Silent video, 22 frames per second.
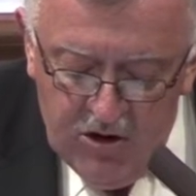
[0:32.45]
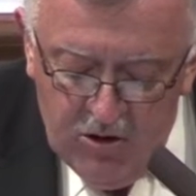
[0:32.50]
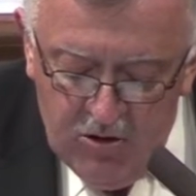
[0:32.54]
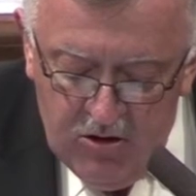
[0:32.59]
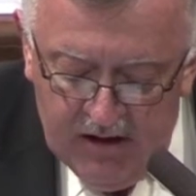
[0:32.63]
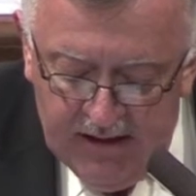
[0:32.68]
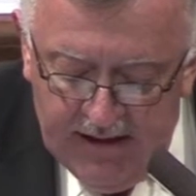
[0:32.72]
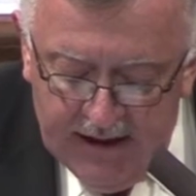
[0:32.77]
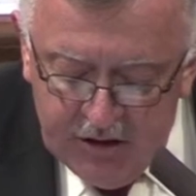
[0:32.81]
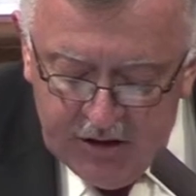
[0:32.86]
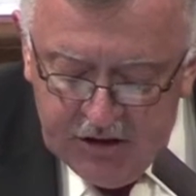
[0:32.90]
her
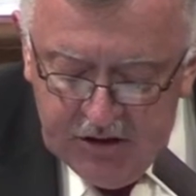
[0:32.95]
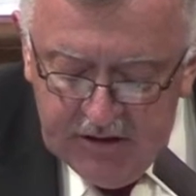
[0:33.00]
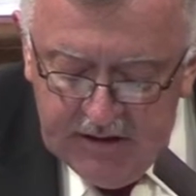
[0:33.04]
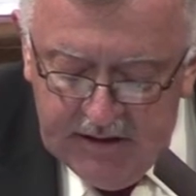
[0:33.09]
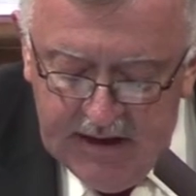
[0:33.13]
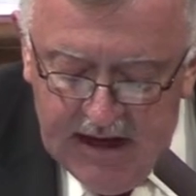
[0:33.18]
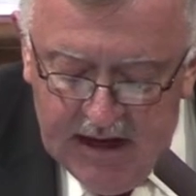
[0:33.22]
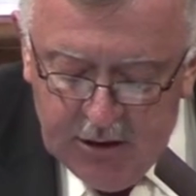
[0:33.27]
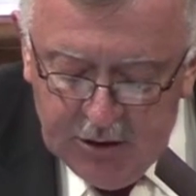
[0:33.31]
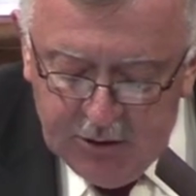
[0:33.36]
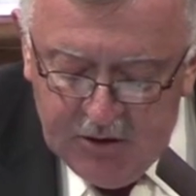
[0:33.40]
election to
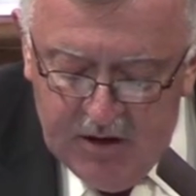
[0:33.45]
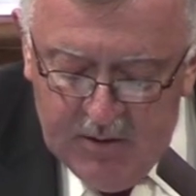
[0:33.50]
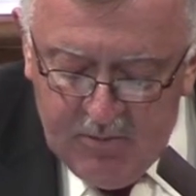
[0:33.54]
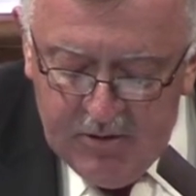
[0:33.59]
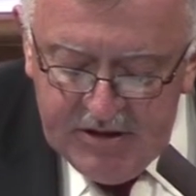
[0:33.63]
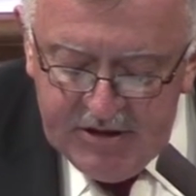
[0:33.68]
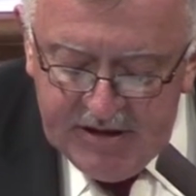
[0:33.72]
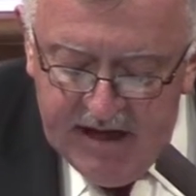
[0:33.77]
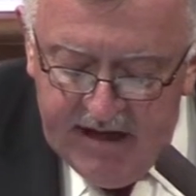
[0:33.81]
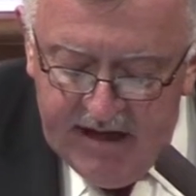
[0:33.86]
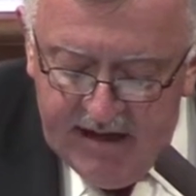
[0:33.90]
the House of
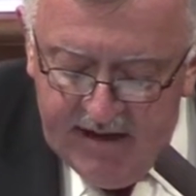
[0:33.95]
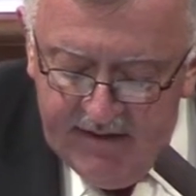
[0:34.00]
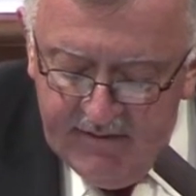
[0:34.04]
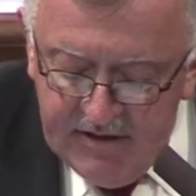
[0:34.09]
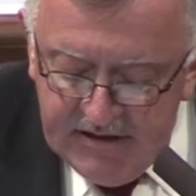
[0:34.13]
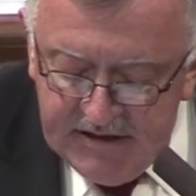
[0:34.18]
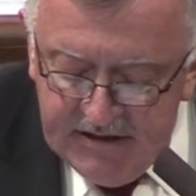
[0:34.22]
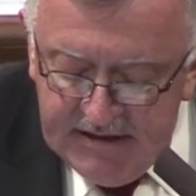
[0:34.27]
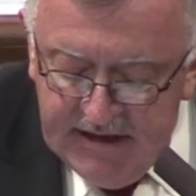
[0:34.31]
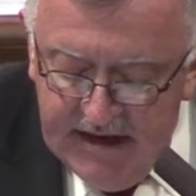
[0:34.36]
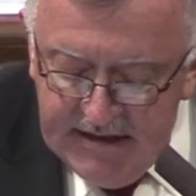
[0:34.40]

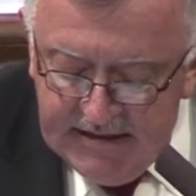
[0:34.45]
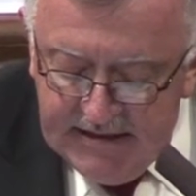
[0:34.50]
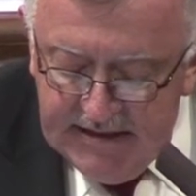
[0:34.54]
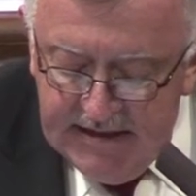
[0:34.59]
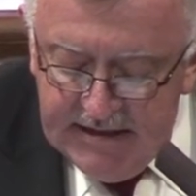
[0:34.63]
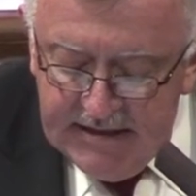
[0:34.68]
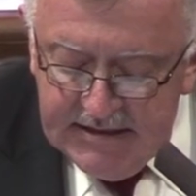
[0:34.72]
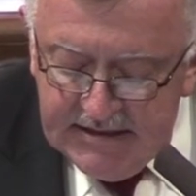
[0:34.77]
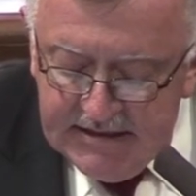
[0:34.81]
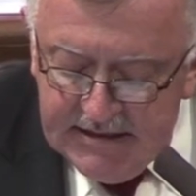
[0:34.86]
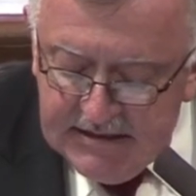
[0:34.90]
Representatives in
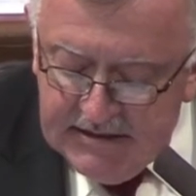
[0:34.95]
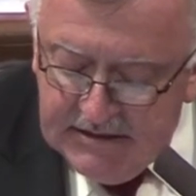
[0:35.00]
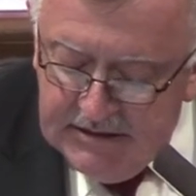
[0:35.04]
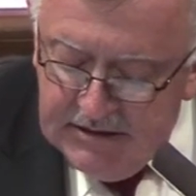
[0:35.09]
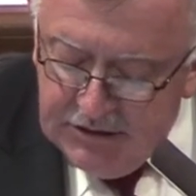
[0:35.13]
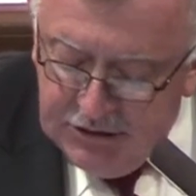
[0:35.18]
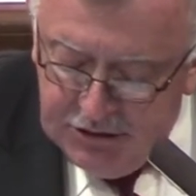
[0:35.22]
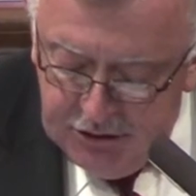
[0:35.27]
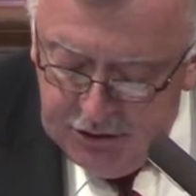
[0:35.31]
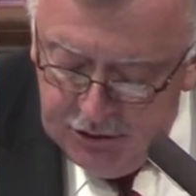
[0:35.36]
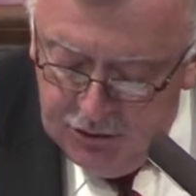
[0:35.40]

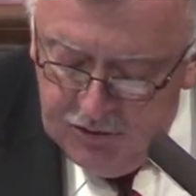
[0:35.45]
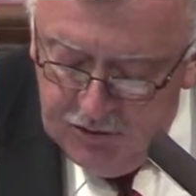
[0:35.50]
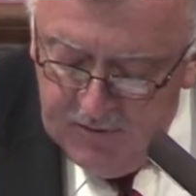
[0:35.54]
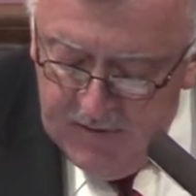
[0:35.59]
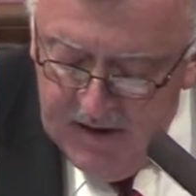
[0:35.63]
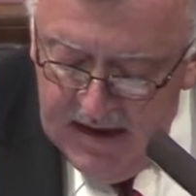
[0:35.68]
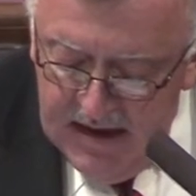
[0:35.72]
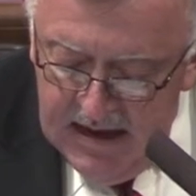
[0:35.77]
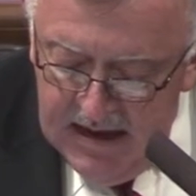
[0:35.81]
1962,